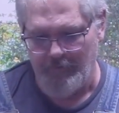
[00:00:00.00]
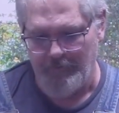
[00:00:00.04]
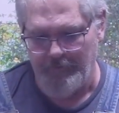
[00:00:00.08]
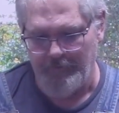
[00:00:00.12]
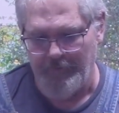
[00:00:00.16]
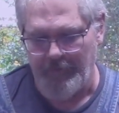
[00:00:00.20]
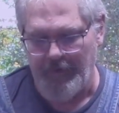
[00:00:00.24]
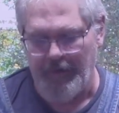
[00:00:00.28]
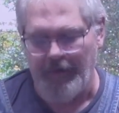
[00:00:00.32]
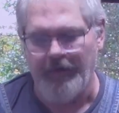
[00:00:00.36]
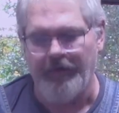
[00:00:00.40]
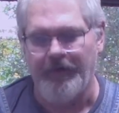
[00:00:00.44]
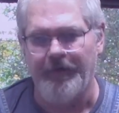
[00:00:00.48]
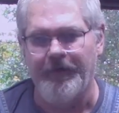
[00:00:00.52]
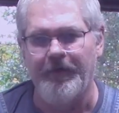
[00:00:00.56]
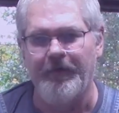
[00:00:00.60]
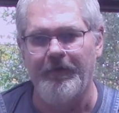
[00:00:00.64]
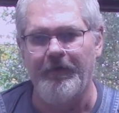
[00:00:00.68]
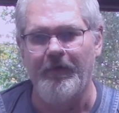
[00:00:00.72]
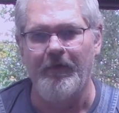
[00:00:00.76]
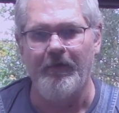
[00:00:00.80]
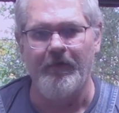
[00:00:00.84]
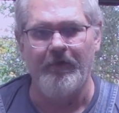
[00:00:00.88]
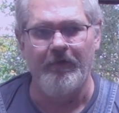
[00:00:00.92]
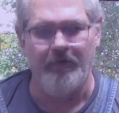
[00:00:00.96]
paint
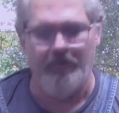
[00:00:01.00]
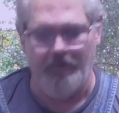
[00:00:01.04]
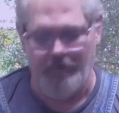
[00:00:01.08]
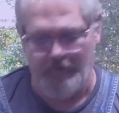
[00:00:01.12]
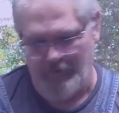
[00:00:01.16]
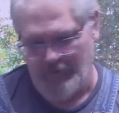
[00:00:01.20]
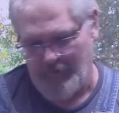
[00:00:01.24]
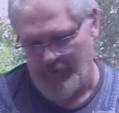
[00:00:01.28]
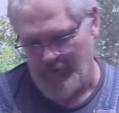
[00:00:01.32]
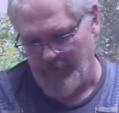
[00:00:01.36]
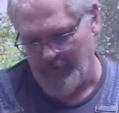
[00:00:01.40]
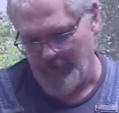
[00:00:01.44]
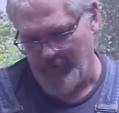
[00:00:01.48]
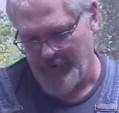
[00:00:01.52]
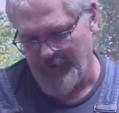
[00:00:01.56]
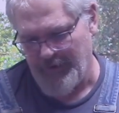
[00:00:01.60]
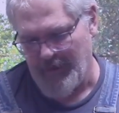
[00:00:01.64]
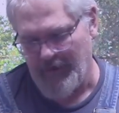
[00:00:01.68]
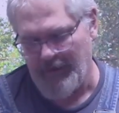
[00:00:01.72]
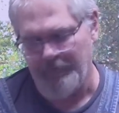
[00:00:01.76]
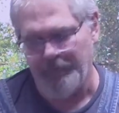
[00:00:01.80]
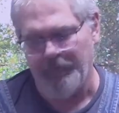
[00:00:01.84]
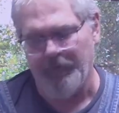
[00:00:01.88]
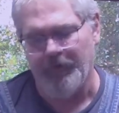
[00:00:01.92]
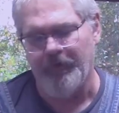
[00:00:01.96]
on the
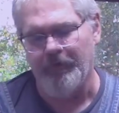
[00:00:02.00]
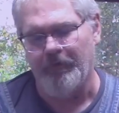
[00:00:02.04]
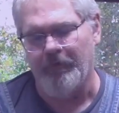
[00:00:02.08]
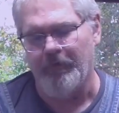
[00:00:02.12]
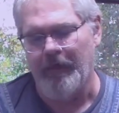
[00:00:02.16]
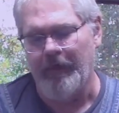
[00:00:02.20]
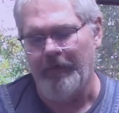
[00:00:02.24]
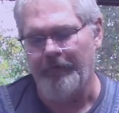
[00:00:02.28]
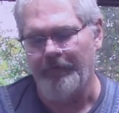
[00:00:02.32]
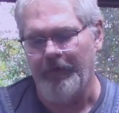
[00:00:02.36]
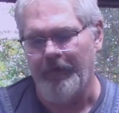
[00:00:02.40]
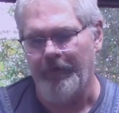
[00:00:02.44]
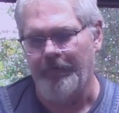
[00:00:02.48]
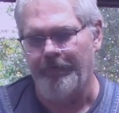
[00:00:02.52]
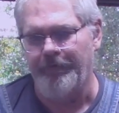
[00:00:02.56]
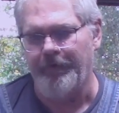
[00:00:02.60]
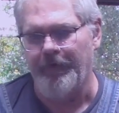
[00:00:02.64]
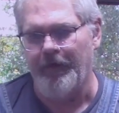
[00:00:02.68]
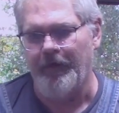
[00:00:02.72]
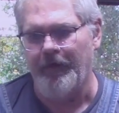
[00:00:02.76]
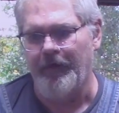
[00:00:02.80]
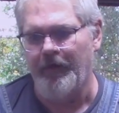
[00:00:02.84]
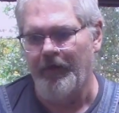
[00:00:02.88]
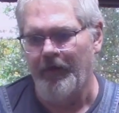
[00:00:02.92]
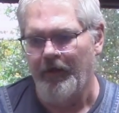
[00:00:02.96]
top with the gravity
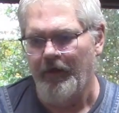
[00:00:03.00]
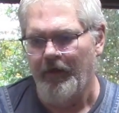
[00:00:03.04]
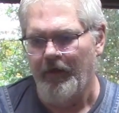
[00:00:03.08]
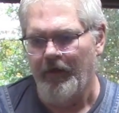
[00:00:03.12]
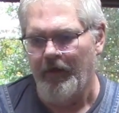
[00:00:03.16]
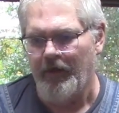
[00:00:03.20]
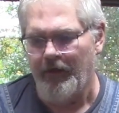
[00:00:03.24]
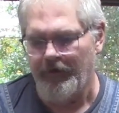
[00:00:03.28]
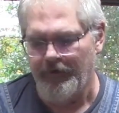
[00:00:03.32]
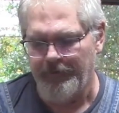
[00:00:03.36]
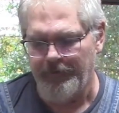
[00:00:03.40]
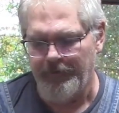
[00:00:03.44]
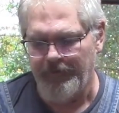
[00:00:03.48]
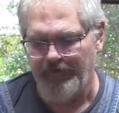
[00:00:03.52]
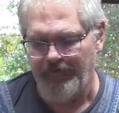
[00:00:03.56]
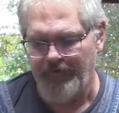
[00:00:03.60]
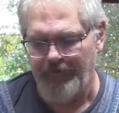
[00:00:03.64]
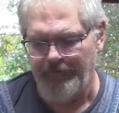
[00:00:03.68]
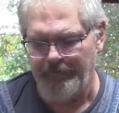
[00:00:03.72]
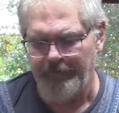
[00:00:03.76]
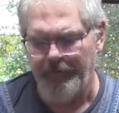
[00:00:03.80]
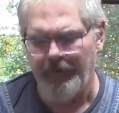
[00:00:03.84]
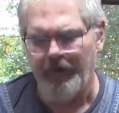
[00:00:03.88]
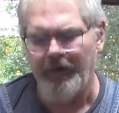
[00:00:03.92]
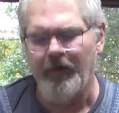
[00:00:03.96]
feed, that's
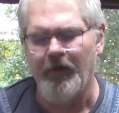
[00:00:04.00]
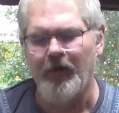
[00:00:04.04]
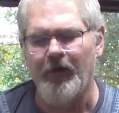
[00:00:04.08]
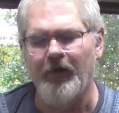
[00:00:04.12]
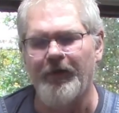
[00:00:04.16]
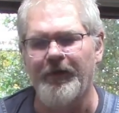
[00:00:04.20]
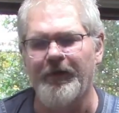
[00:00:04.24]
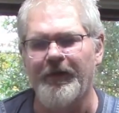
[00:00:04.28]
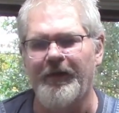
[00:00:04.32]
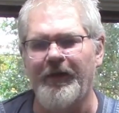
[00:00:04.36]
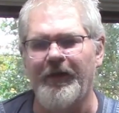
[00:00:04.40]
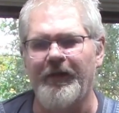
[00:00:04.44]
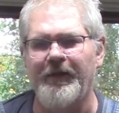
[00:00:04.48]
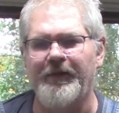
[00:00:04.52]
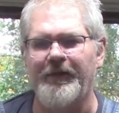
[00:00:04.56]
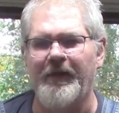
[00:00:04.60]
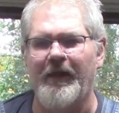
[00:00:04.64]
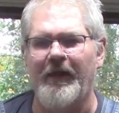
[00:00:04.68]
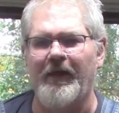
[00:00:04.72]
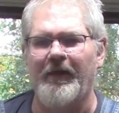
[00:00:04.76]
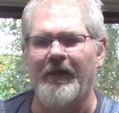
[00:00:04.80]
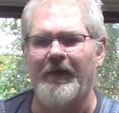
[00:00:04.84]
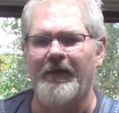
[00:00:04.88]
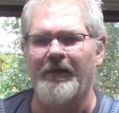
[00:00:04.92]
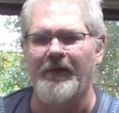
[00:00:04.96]
pretty hard to get
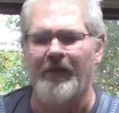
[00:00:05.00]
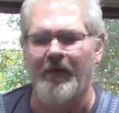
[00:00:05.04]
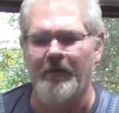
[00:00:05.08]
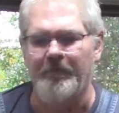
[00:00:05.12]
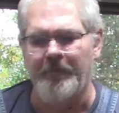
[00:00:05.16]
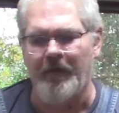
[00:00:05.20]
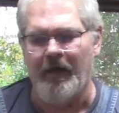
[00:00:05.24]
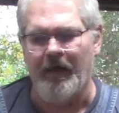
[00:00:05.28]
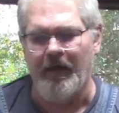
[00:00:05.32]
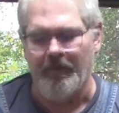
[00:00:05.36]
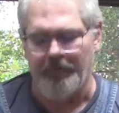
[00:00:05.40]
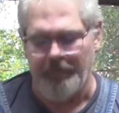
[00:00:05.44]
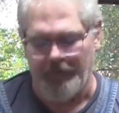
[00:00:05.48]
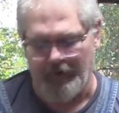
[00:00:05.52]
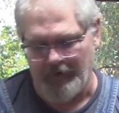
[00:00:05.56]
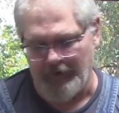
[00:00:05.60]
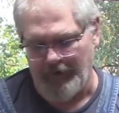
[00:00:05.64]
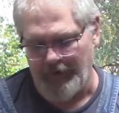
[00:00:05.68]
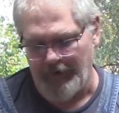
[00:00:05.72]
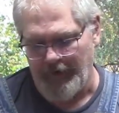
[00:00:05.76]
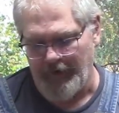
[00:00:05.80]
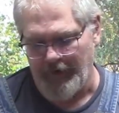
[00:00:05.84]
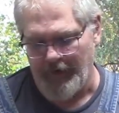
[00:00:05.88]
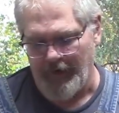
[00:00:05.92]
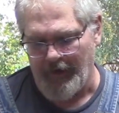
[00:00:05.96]
down into the bottom and
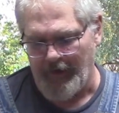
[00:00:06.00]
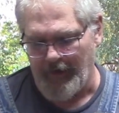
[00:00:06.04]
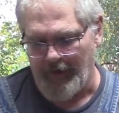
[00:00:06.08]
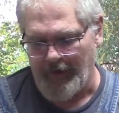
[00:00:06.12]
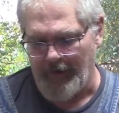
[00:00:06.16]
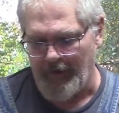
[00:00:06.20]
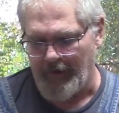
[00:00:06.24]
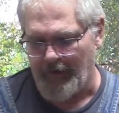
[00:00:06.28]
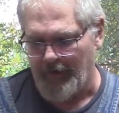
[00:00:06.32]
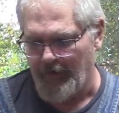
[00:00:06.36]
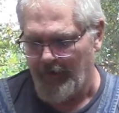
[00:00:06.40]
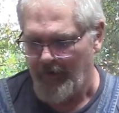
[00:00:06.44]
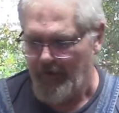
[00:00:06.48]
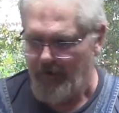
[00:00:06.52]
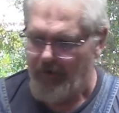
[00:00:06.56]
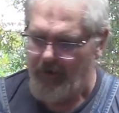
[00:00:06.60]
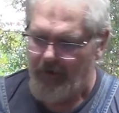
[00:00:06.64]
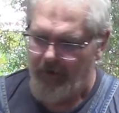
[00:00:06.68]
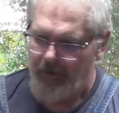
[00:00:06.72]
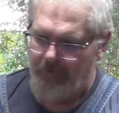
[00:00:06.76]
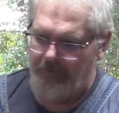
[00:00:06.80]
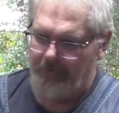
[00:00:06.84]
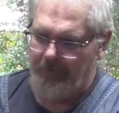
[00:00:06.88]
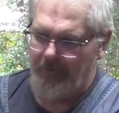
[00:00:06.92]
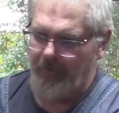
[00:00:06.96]
clean that out.
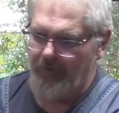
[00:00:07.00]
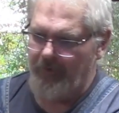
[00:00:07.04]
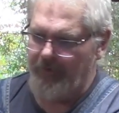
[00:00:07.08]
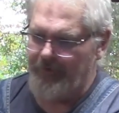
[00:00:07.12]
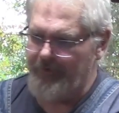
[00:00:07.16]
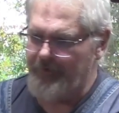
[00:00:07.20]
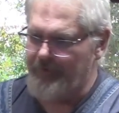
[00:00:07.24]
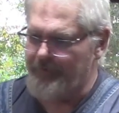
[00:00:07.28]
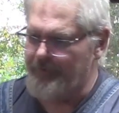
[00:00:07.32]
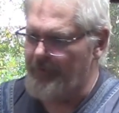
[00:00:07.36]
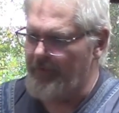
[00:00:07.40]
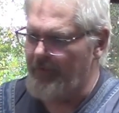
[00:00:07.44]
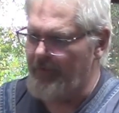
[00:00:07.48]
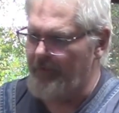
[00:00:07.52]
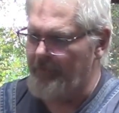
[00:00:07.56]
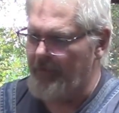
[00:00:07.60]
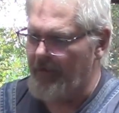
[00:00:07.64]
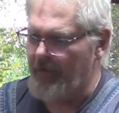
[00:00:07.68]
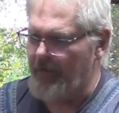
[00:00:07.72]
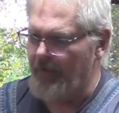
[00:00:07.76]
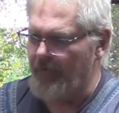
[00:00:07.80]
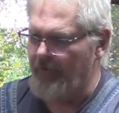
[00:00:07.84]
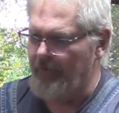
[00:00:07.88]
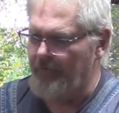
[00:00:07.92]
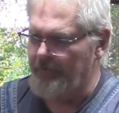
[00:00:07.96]
But with the spray
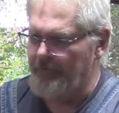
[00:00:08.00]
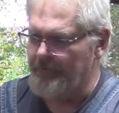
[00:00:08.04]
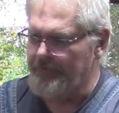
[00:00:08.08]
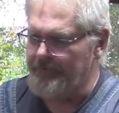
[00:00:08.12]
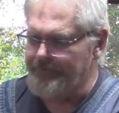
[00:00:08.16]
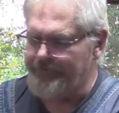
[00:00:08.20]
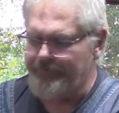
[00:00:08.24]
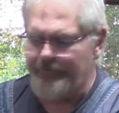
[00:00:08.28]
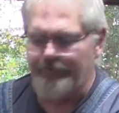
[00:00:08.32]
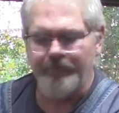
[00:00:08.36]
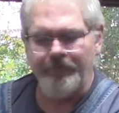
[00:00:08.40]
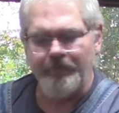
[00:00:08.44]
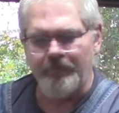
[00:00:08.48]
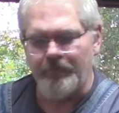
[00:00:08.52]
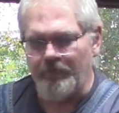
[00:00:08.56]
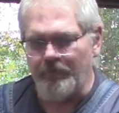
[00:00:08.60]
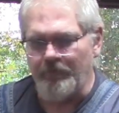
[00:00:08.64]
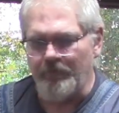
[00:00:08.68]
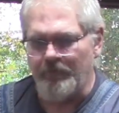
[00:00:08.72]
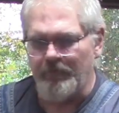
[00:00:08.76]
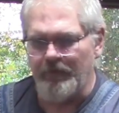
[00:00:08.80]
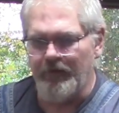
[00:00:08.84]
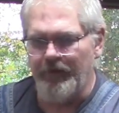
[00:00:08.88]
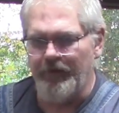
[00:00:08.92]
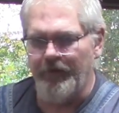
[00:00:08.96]
bottle,
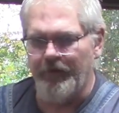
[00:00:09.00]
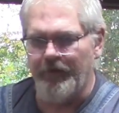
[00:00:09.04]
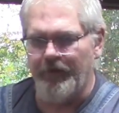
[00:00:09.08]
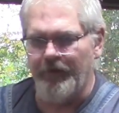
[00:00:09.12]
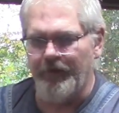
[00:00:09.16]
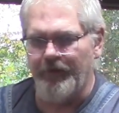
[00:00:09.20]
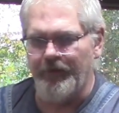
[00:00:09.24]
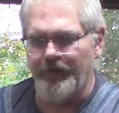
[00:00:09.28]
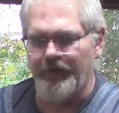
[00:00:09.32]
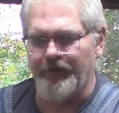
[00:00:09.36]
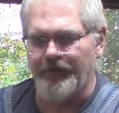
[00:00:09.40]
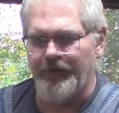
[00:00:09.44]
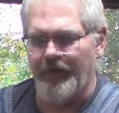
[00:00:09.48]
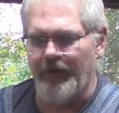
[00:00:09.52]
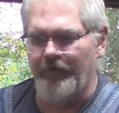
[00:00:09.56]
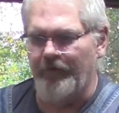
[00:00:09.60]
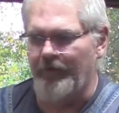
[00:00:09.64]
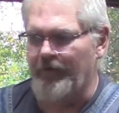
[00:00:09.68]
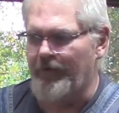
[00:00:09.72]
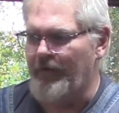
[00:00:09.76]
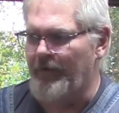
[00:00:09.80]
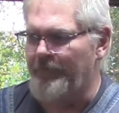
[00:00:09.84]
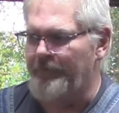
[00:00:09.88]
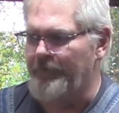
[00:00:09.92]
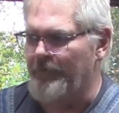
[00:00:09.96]
you can just give it a
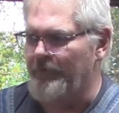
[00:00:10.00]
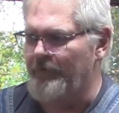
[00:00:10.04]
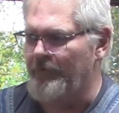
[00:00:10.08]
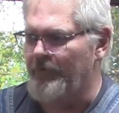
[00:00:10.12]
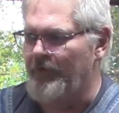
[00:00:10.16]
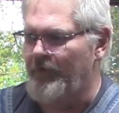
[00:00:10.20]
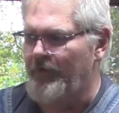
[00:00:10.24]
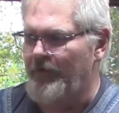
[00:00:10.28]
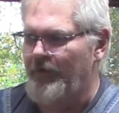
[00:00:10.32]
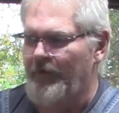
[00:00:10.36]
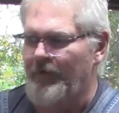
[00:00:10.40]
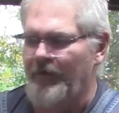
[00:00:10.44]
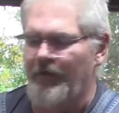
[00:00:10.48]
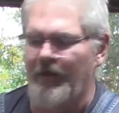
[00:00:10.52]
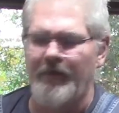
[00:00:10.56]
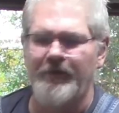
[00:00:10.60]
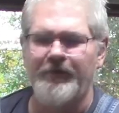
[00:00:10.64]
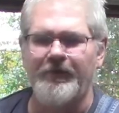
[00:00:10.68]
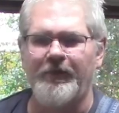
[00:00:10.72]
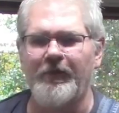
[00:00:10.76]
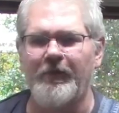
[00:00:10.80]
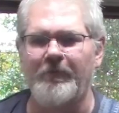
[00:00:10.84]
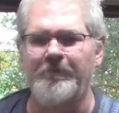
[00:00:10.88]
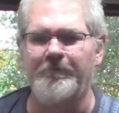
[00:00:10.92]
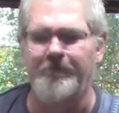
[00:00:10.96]
couple nice
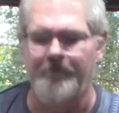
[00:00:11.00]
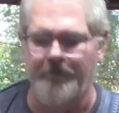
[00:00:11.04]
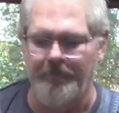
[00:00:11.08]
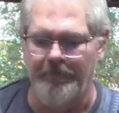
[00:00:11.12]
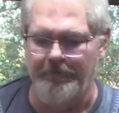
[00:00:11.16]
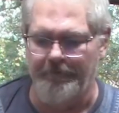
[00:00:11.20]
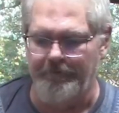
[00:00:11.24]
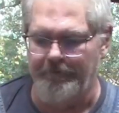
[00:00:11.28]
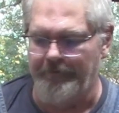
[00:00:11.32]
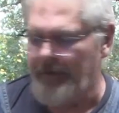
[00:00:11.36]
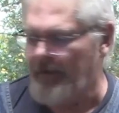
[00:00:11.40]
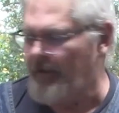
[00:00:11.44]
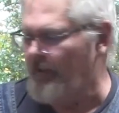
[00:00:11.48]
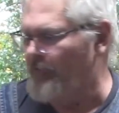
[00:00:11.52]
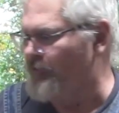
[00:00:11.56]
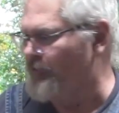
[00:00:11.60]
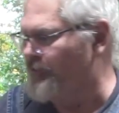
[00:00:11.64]
good power